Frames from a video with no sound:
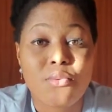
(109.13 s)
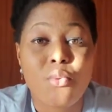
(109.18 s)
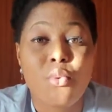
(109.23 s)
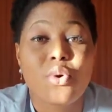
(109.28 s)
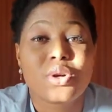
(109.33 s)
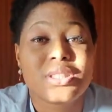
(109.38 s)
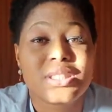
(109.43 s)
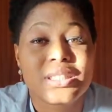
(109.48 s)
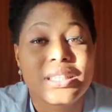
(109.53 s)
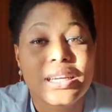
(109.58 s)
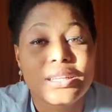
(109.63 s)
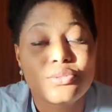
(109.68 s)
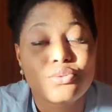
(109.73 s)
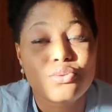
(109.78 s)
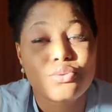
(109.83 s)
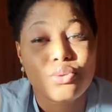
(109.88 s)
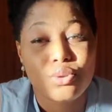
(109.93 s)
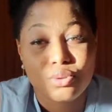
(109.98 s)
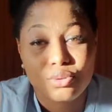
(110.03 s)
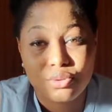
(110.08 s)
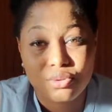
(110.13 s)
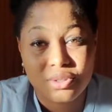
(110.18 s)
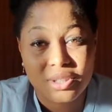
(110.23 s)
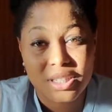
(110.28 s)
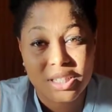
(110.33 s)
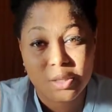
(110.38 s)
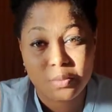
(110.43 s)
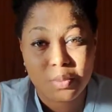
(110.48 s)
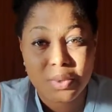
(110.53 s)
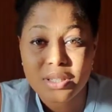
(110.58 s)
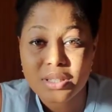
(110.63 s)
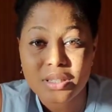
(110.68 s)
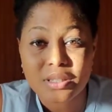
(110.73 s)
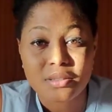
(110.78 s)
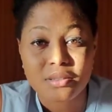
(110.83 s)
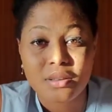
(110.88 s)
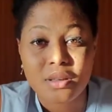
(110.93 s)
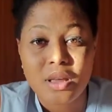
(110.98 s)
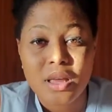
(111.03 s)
what did I do wrong to this person?